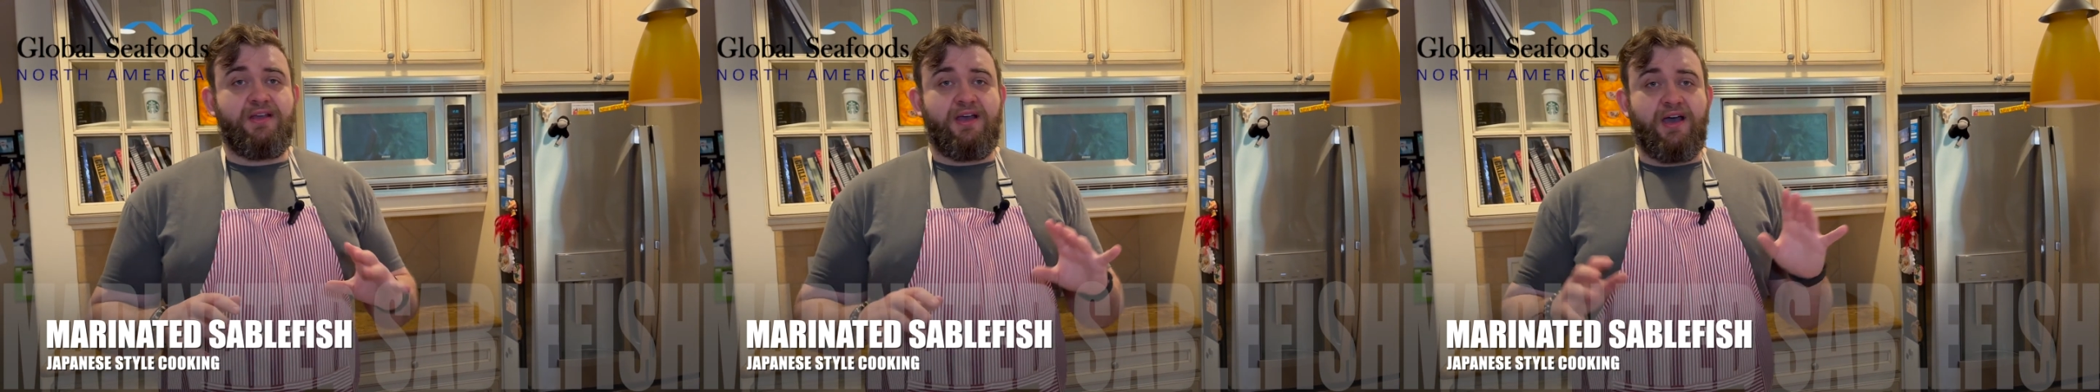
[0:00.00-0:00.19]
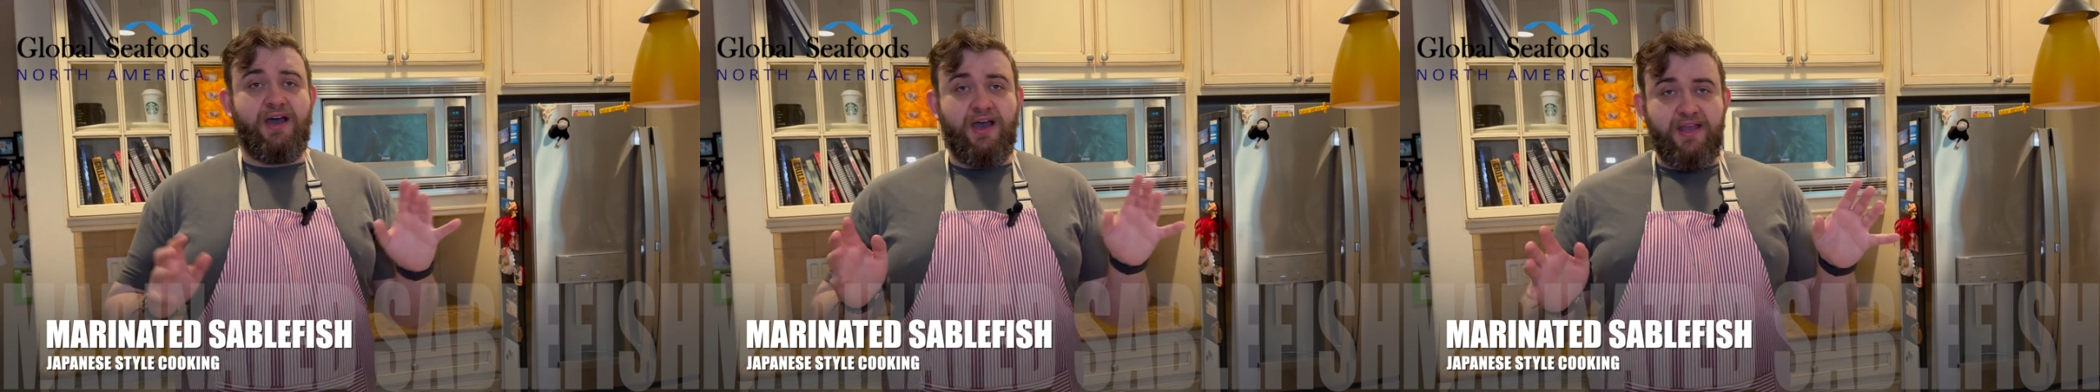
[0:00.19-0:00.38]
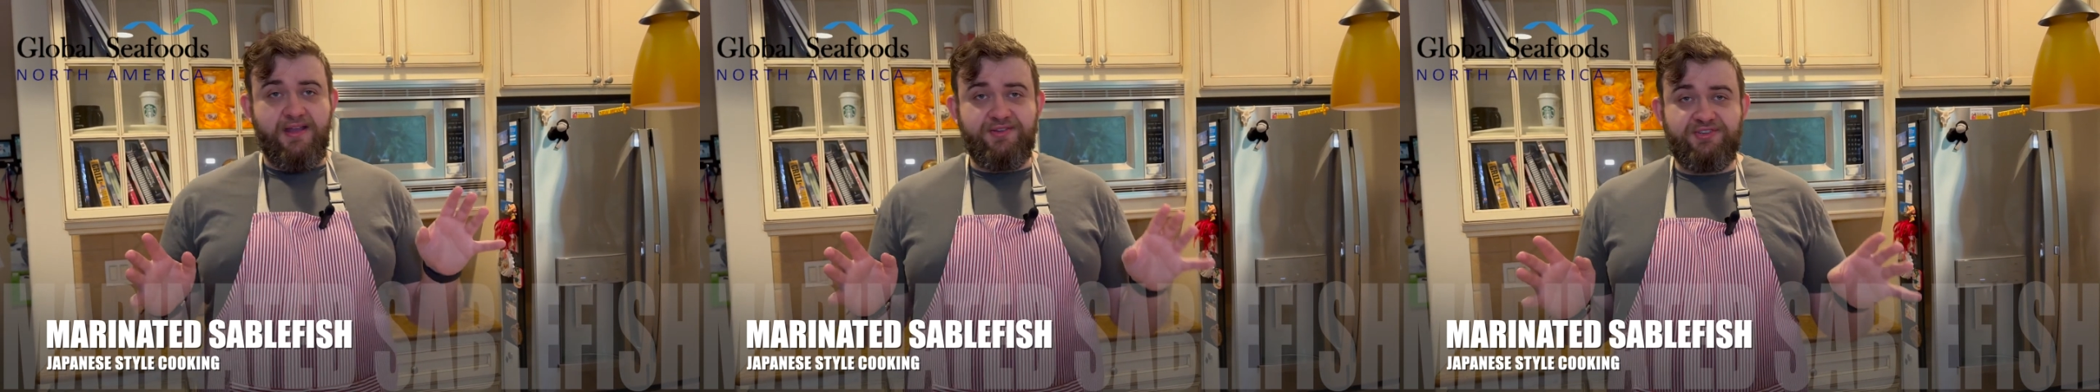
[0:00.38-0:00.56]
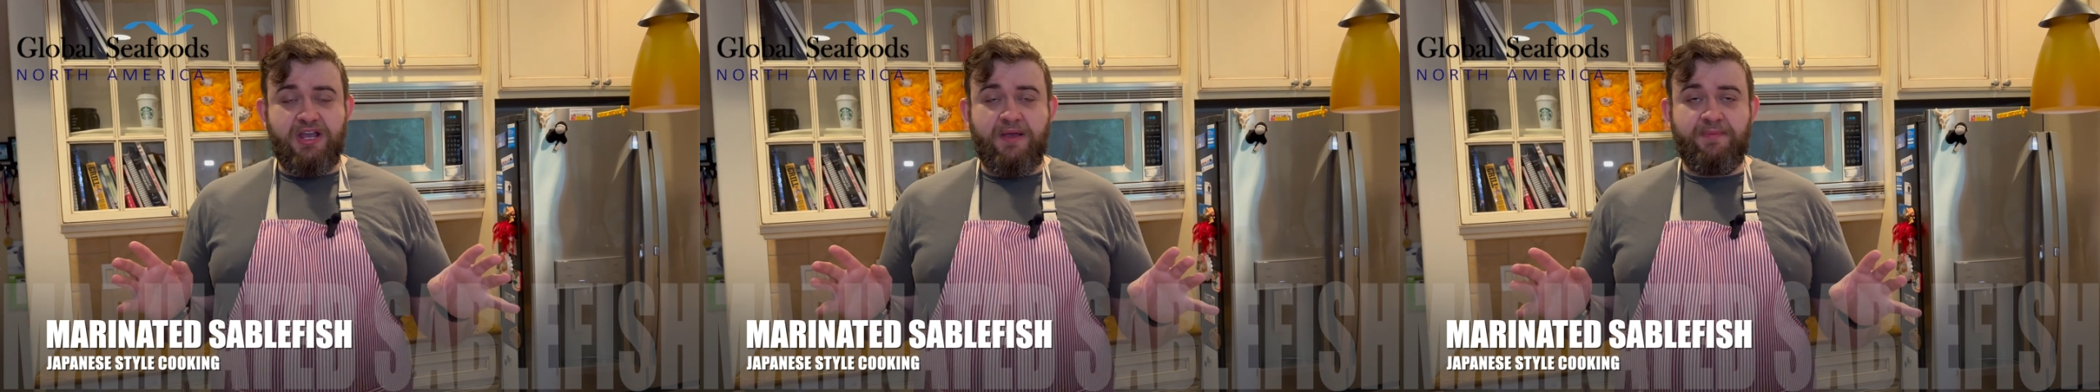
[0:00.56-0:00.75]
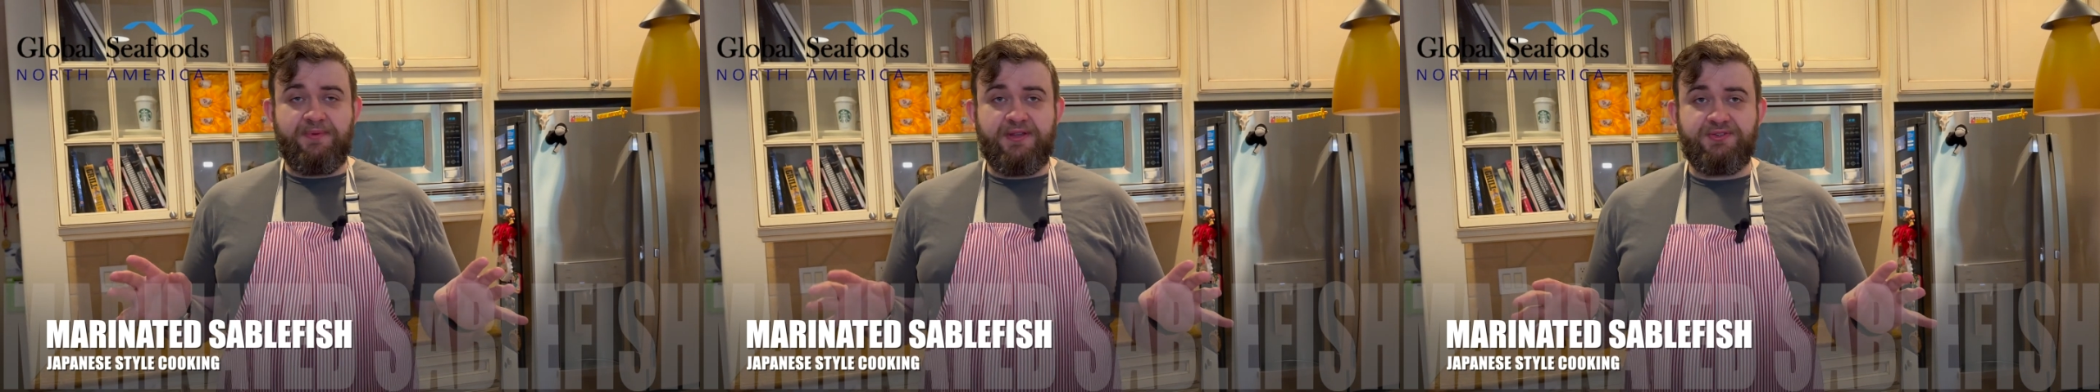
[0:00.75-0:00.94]
high-end
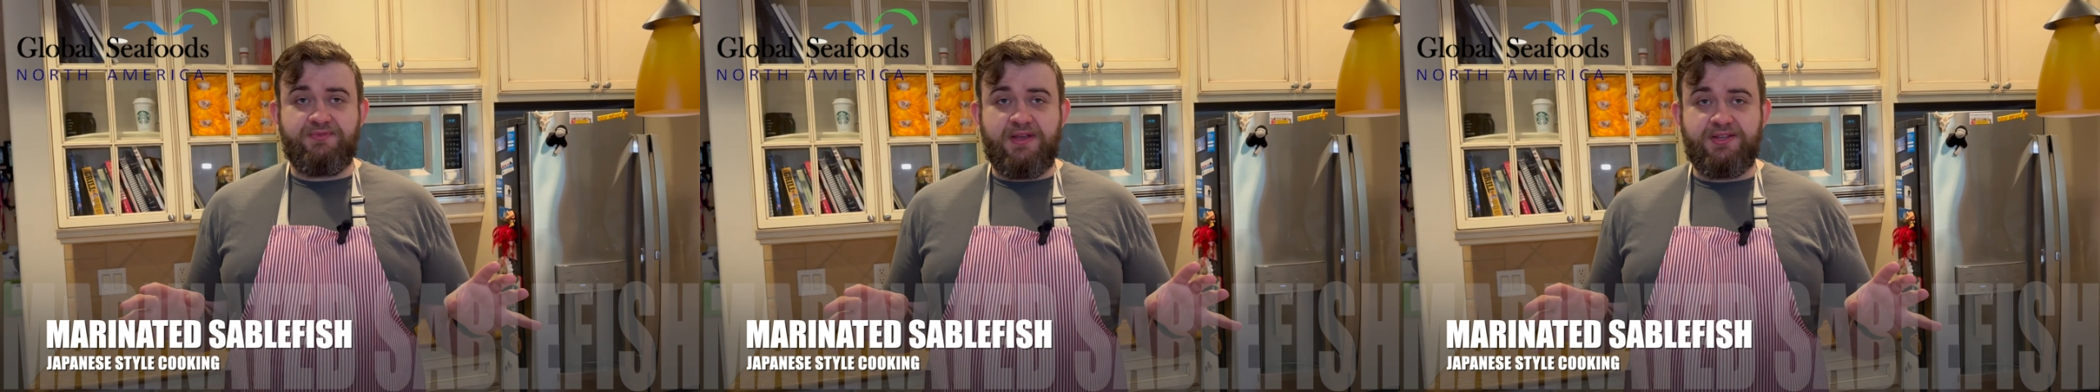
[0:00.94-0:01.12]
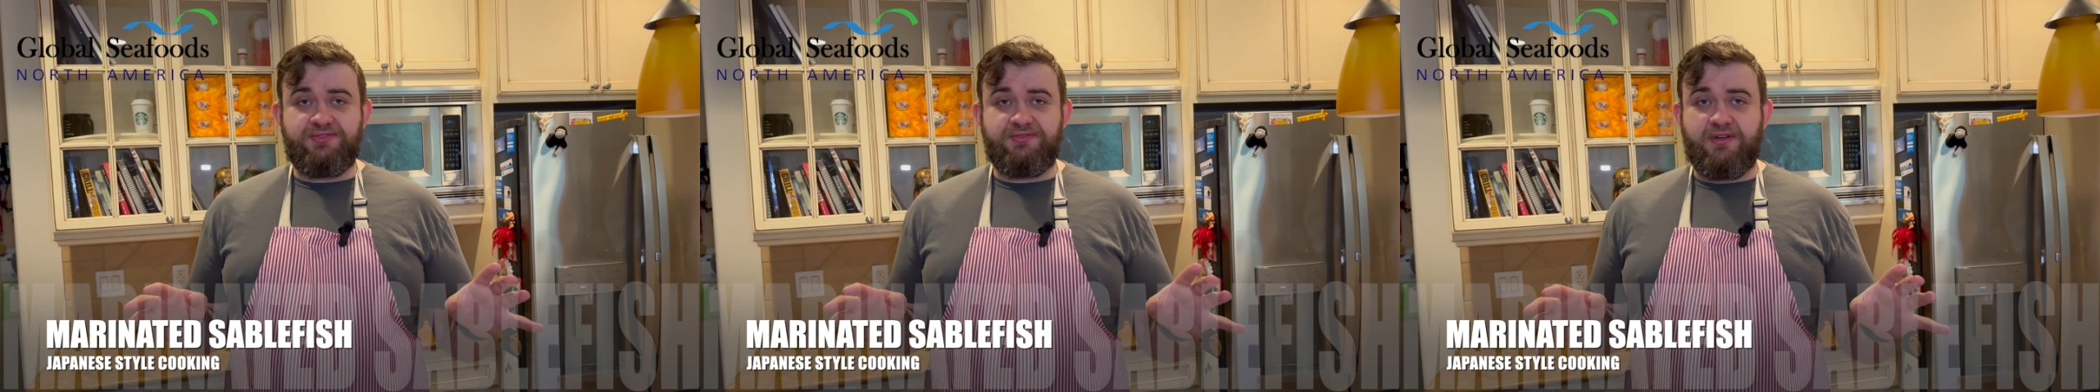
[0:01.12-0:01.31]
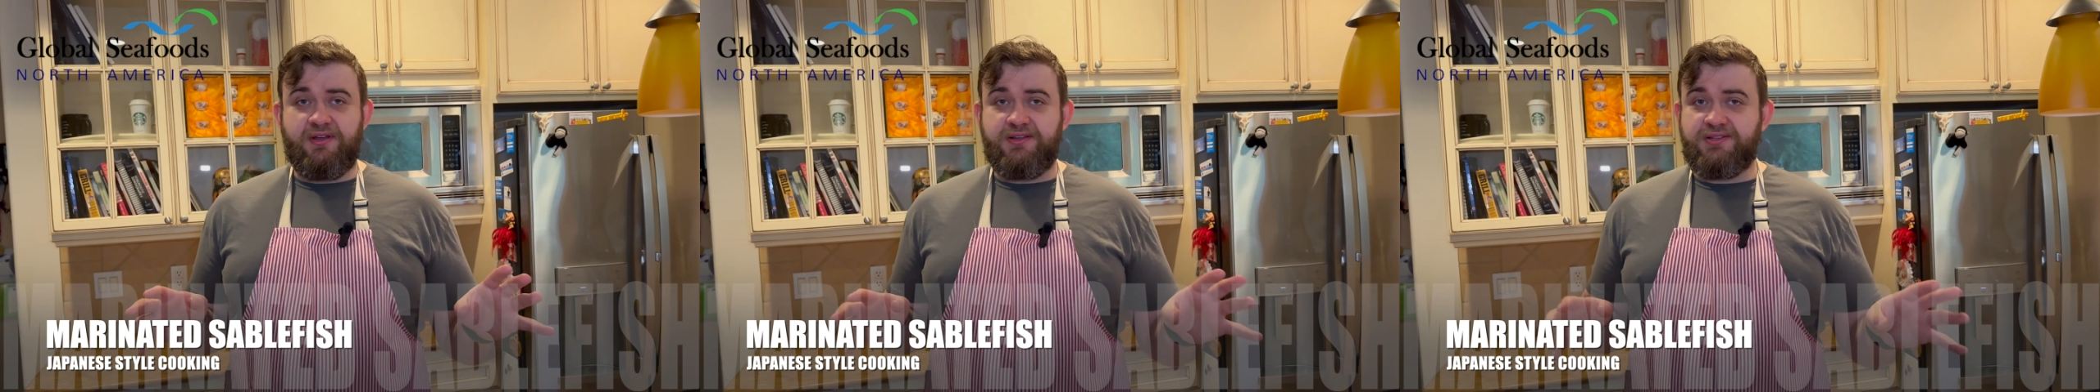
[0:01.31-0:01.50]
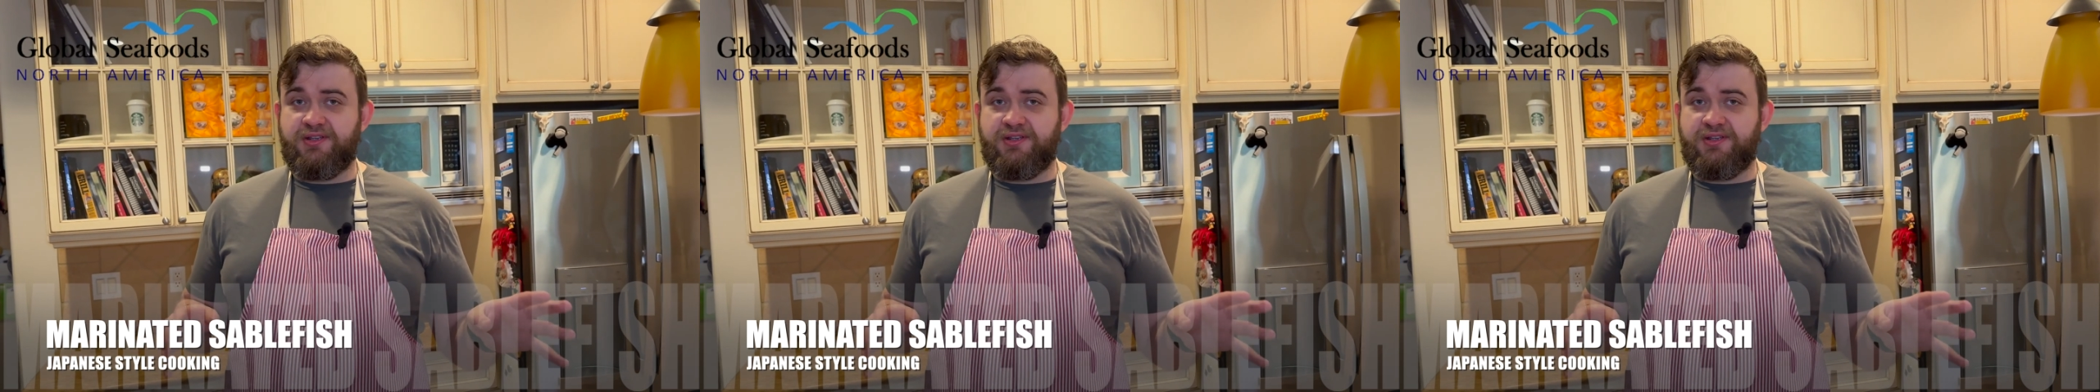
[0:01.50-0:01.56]
Japanese restaurant,